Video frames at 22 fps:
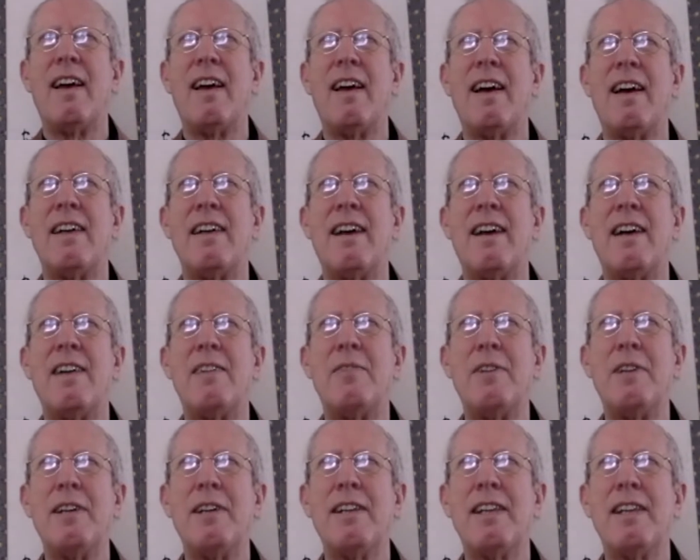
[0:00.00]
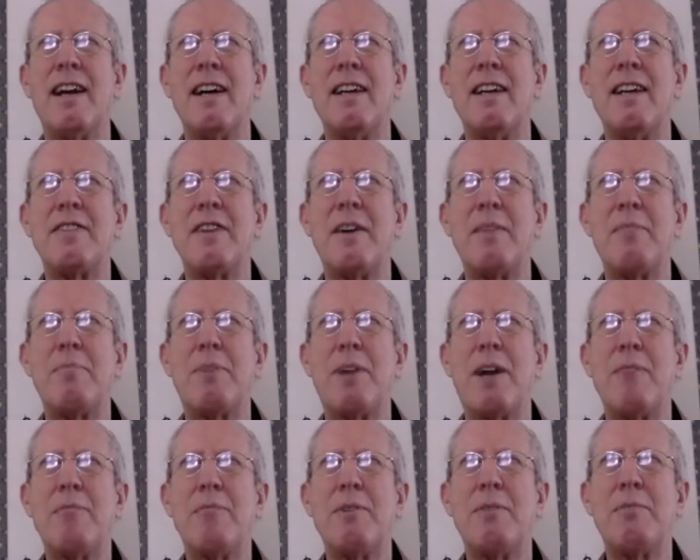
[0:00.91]
And I realize I'm
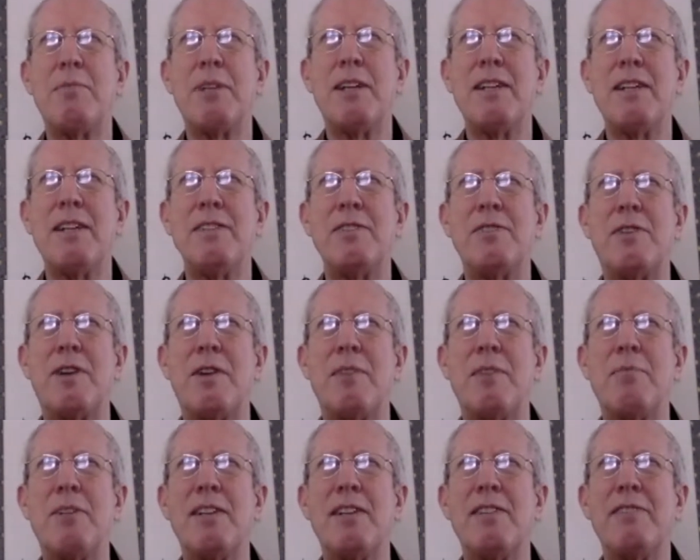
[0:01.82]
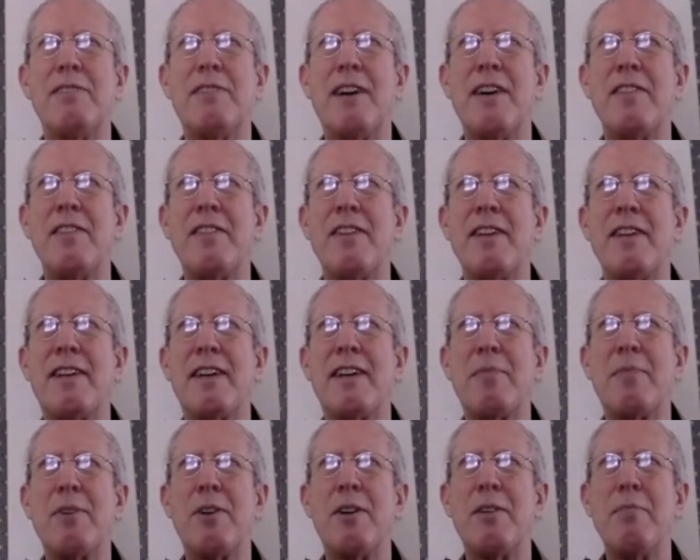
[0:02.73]
probably in trouble if I think
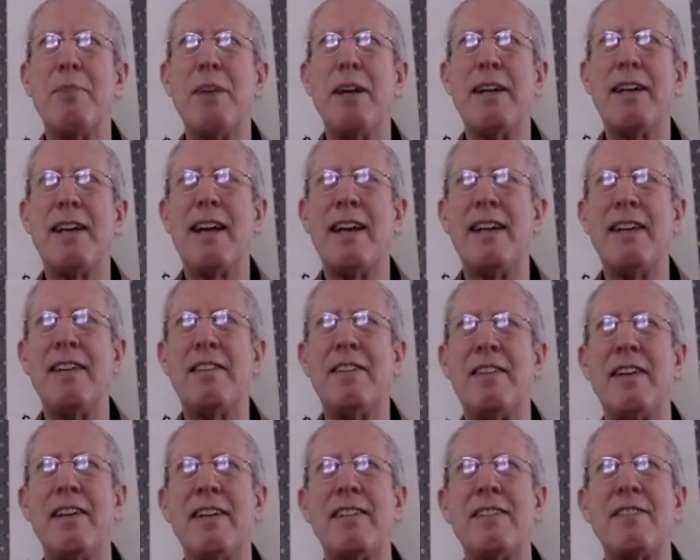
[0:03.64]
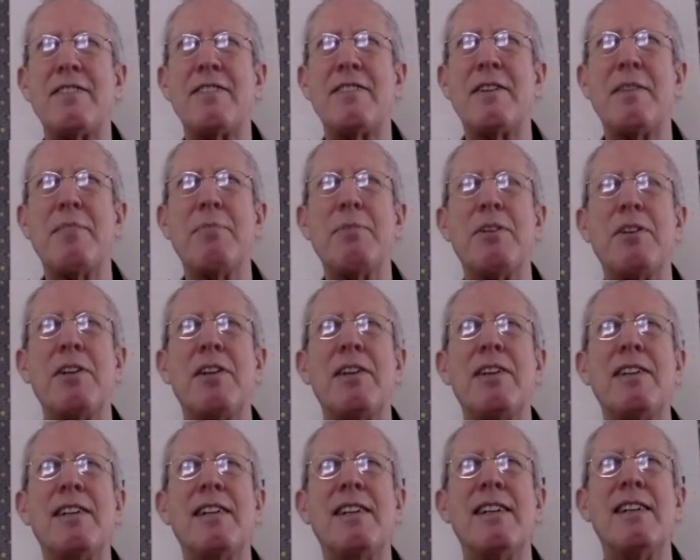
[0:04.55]
I'm going to make anything simpler
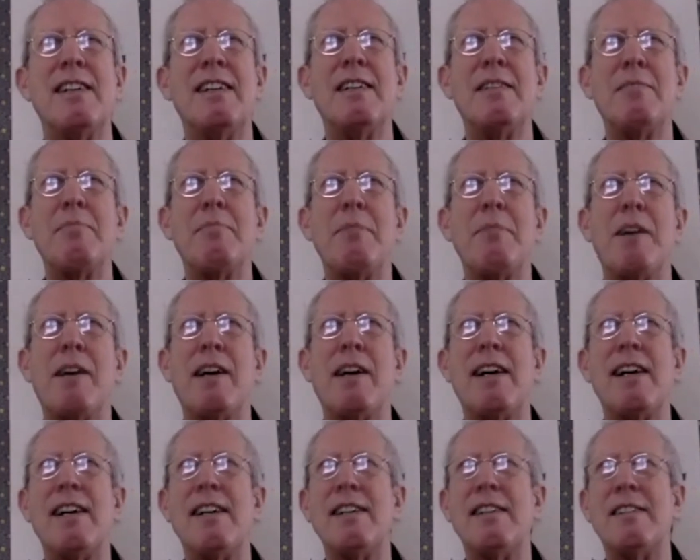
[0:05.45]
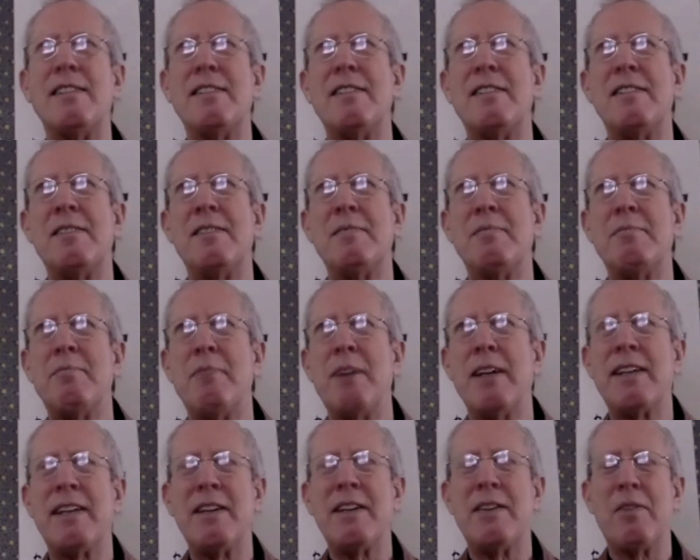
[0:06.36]
by
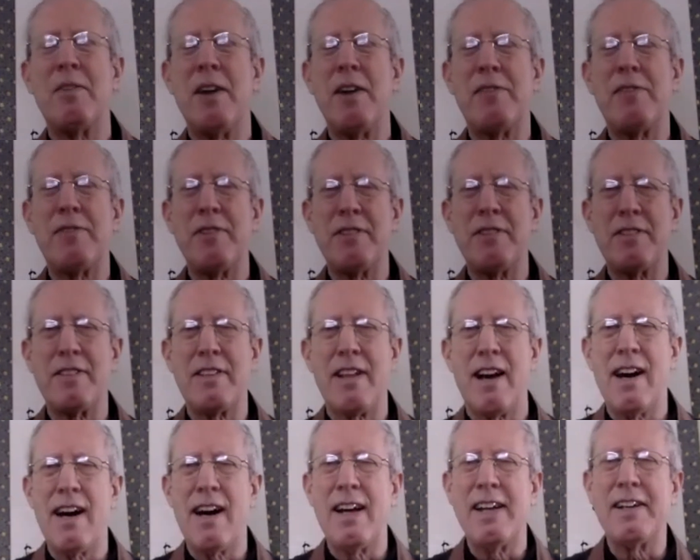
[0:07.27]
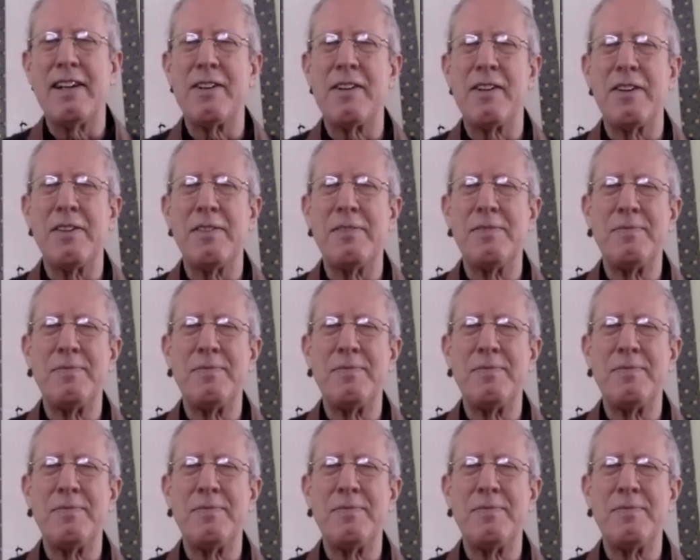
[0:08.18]
making reference to Heidegger.